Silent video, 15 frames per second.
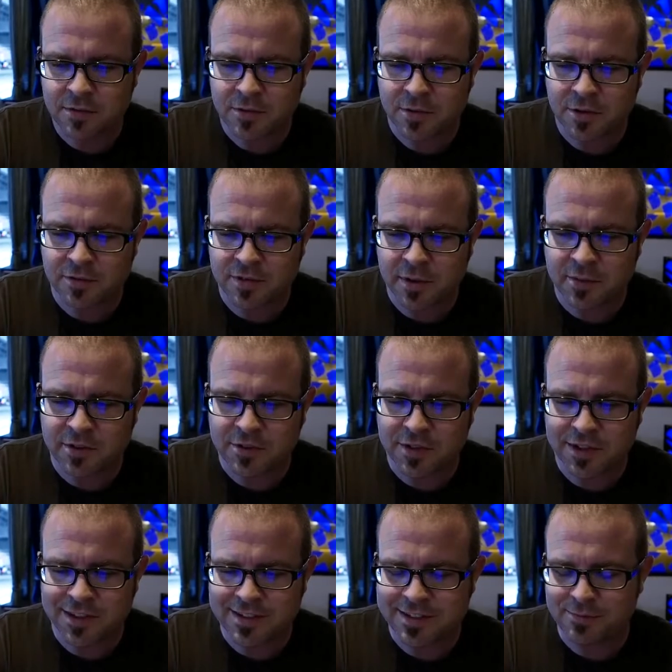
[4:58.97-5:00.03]
sort of
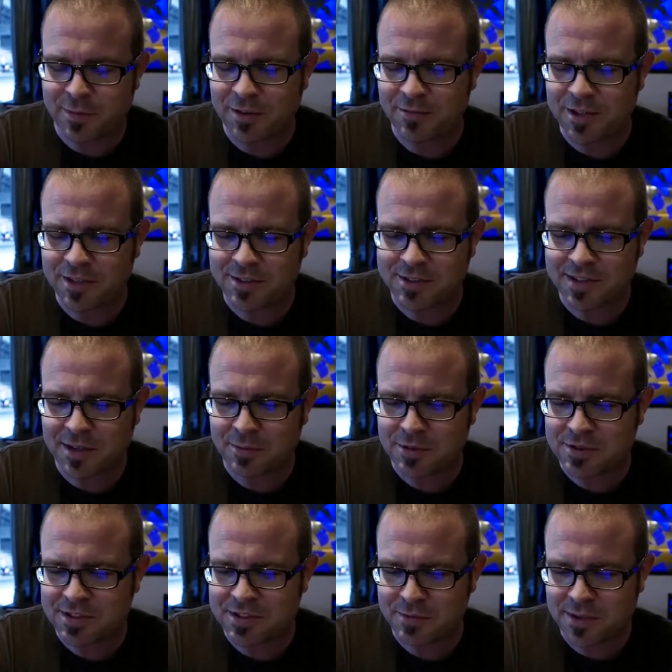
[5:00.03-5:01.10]
demonstrated in my videos that I
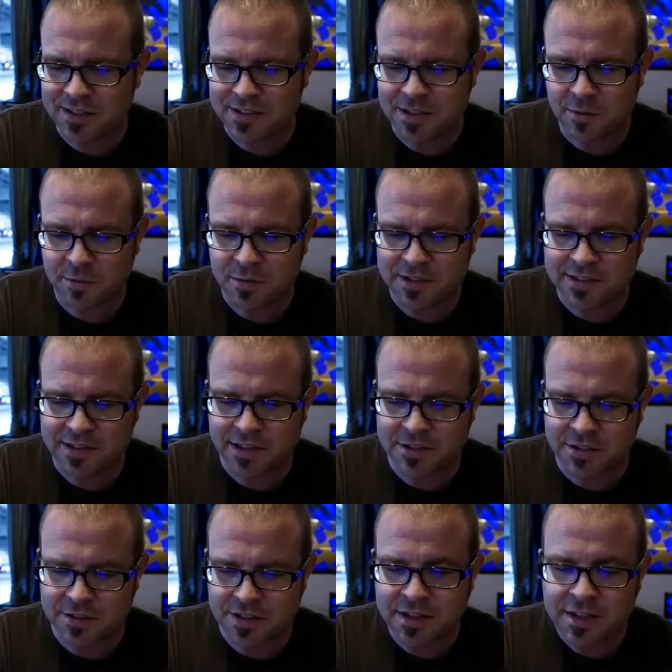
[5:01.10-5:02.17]
posted in the past couple weeks,
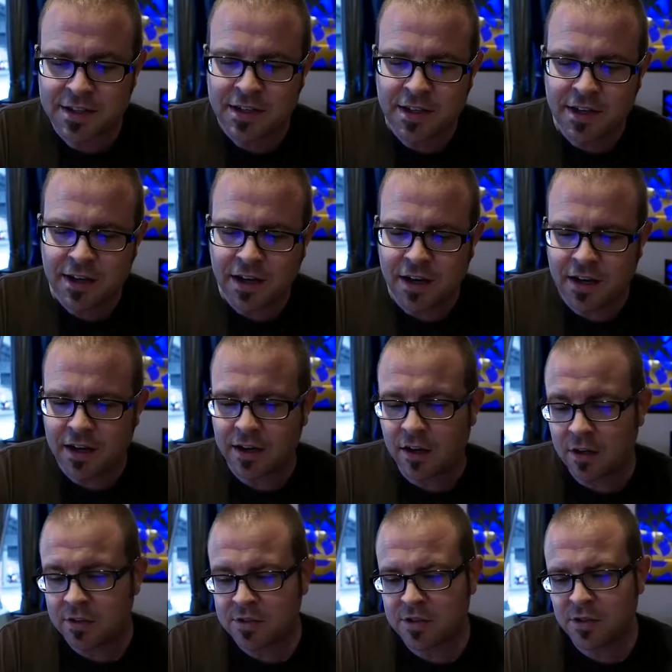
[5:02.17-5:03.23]
actually.
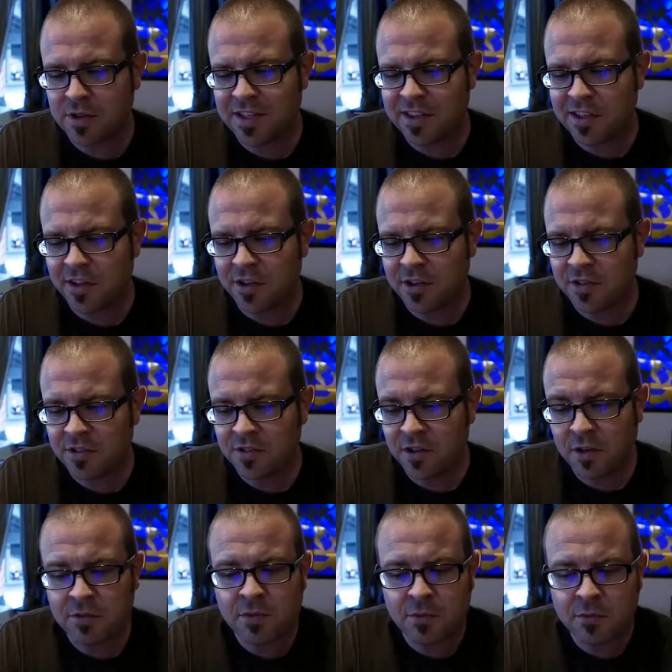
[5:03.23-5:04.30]
Also in there, you see you have